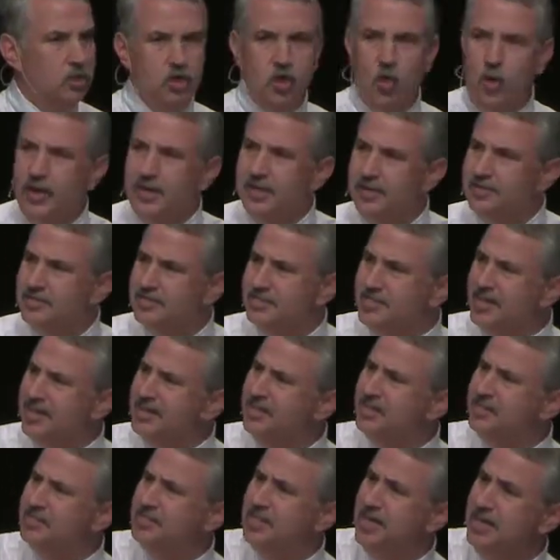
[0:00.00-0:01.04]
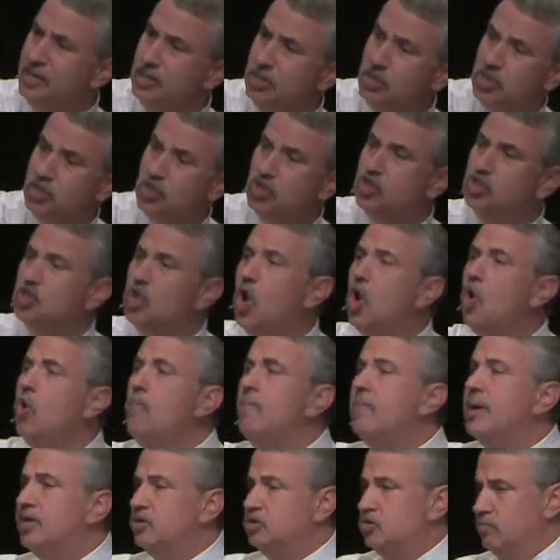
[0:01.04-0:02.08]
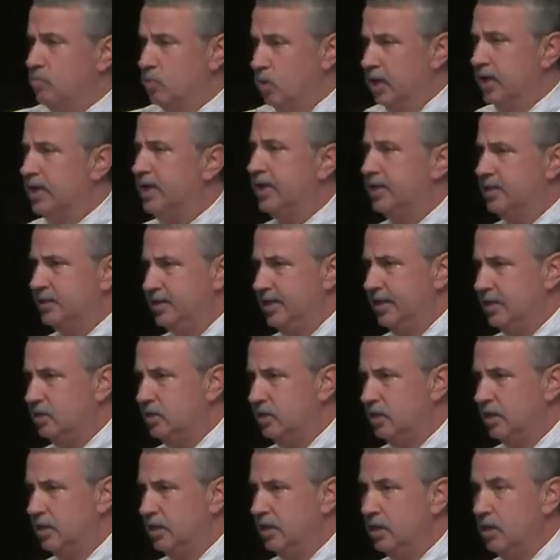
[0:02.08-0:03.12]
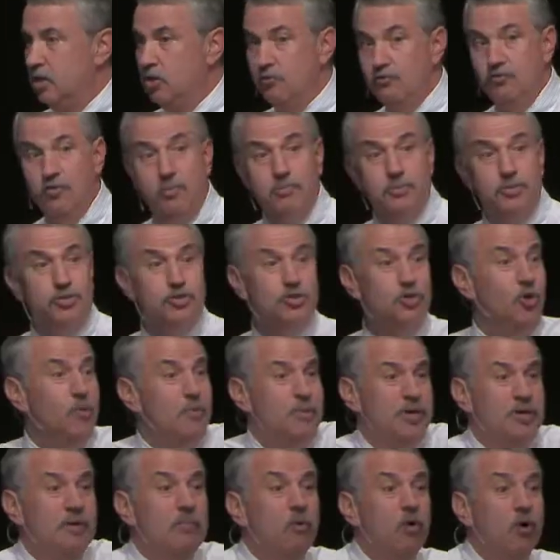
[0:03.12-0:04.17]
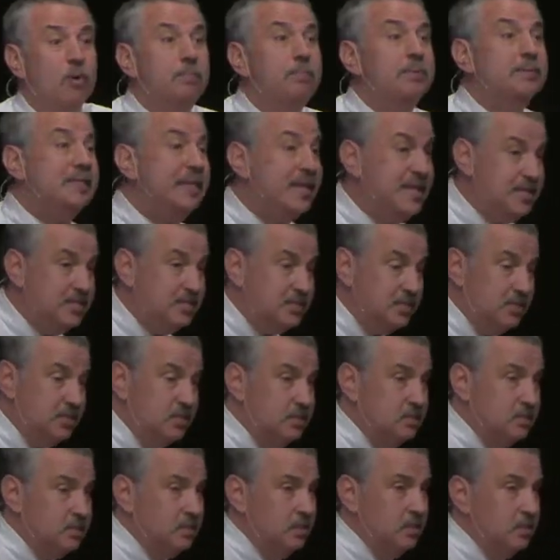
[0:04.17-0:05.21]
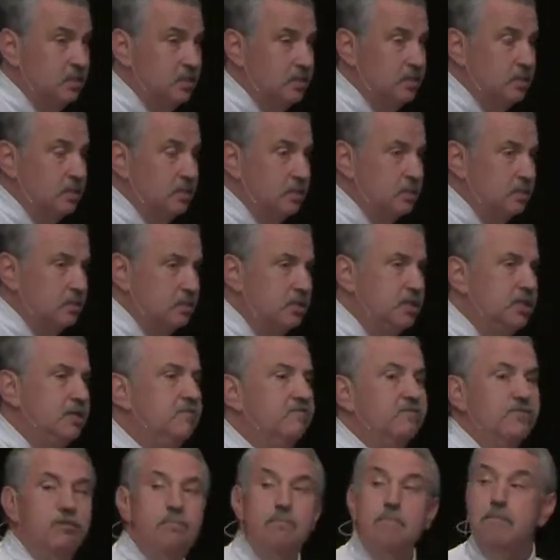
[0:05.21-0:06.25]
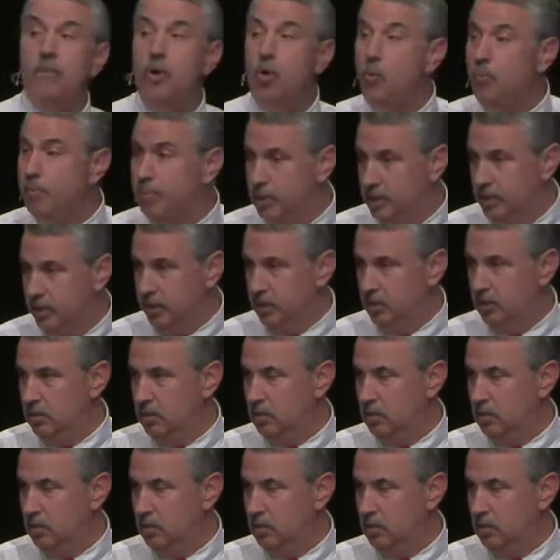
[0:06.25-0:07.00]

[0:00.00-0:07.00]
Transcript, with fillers: So I could suddenly send so much more content from so many more places, even mobily.